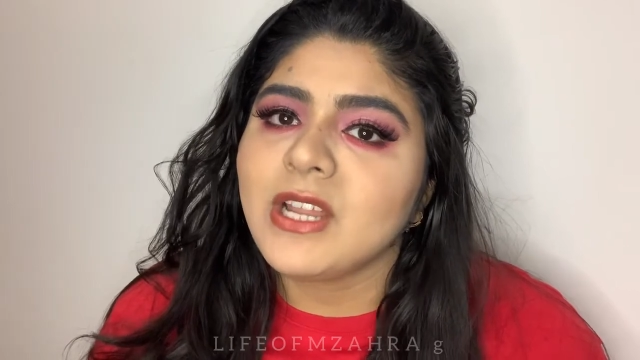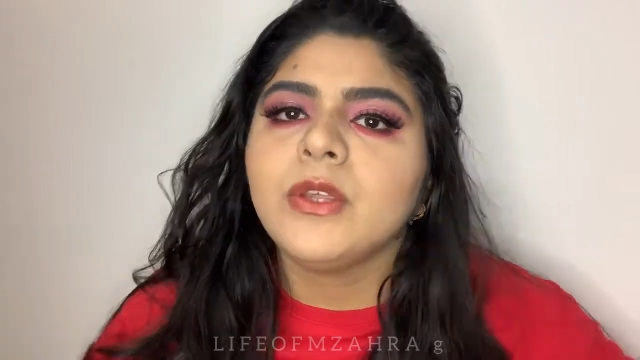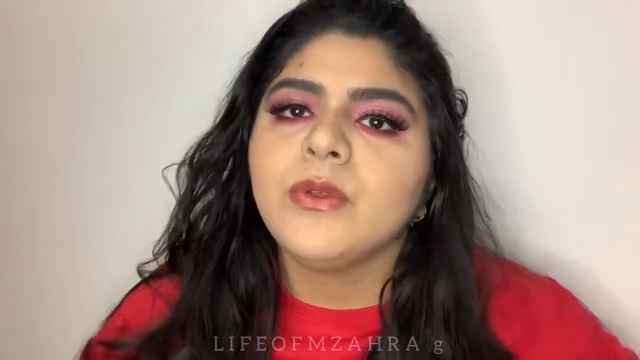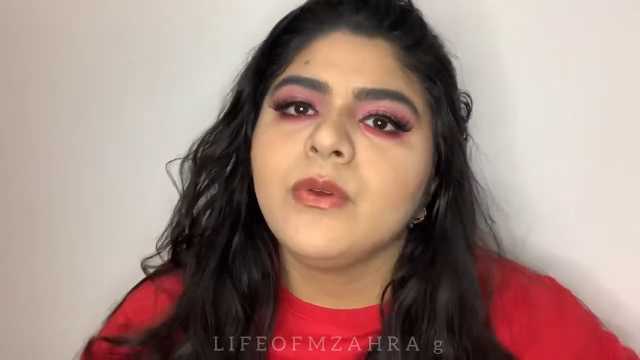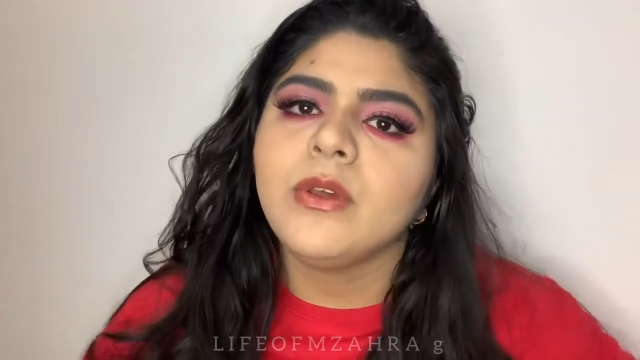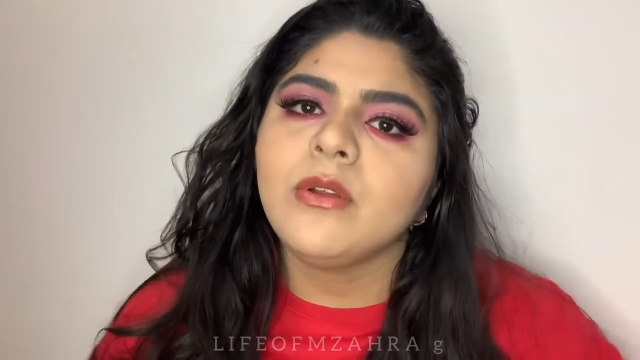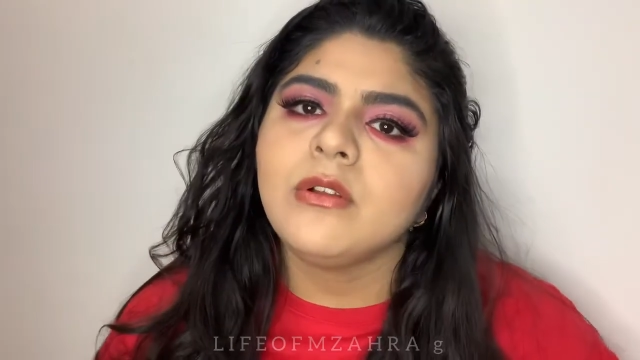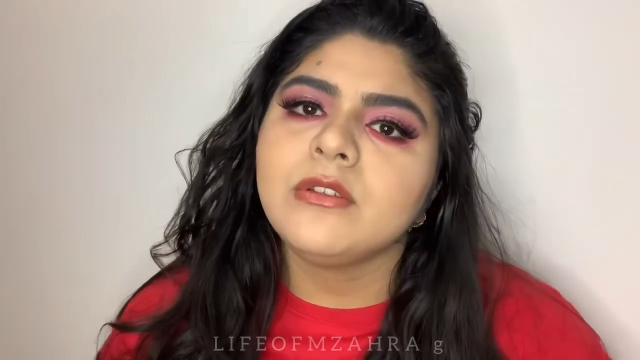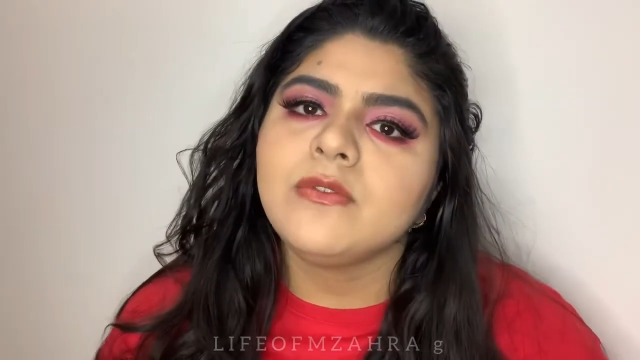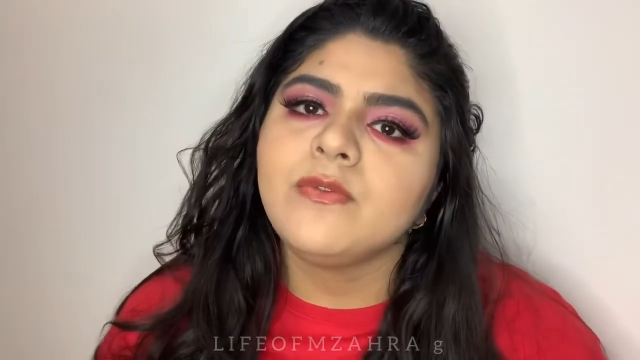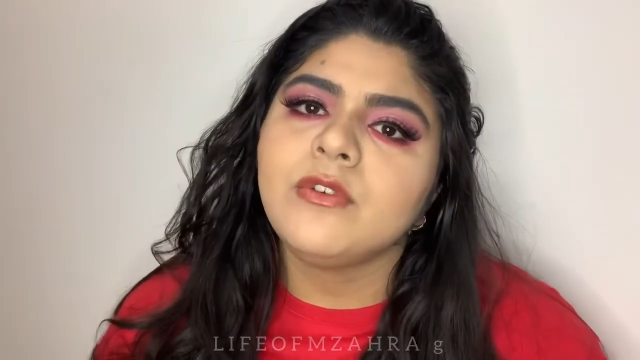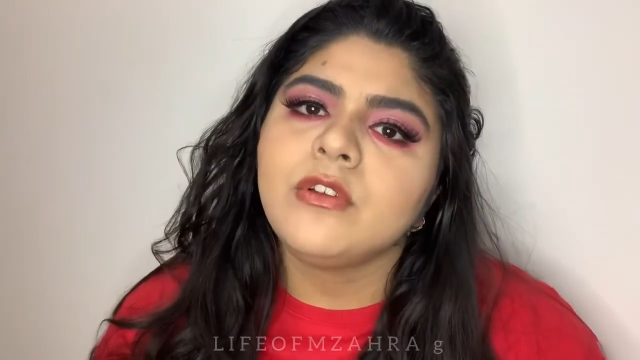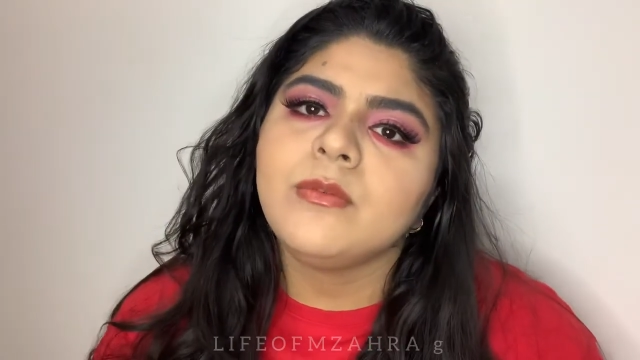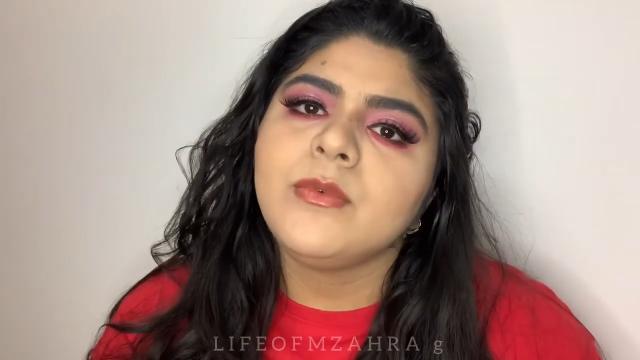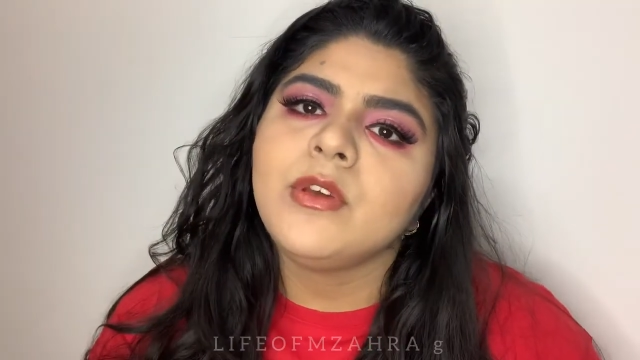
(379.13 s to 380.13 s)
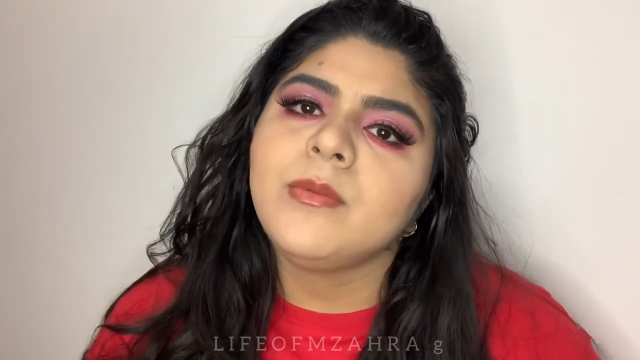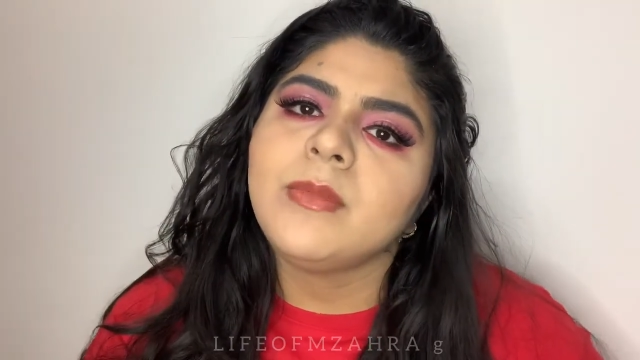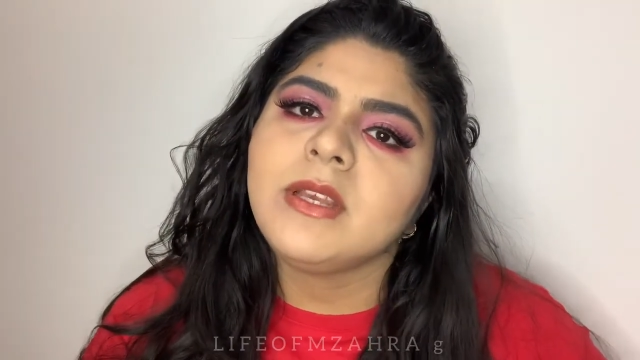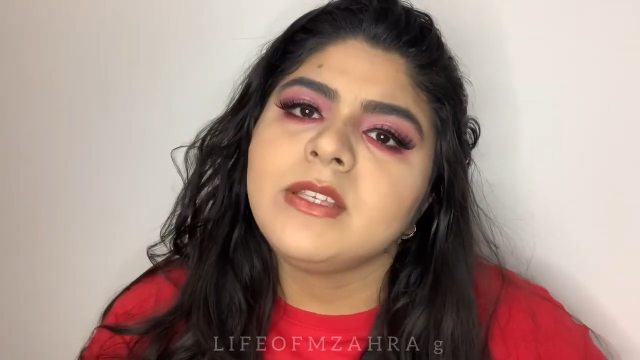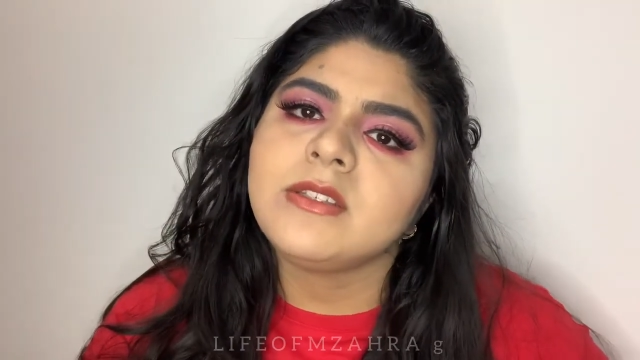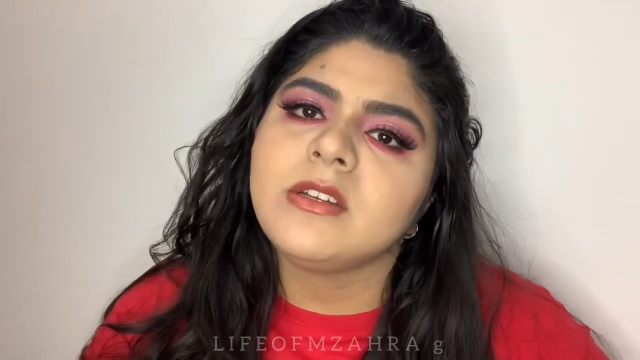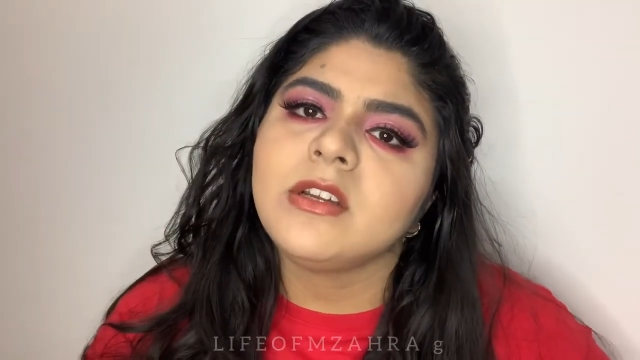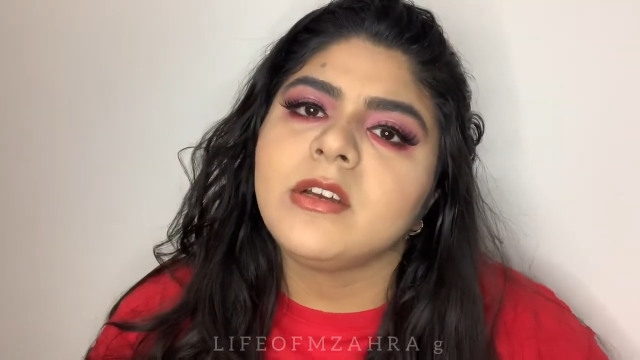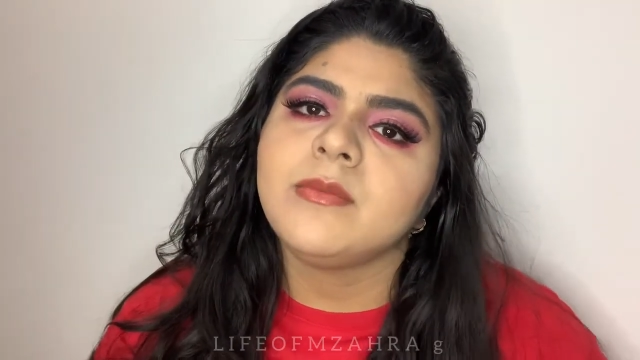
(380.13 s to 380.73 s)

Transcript: You can also follow me on my Instagram.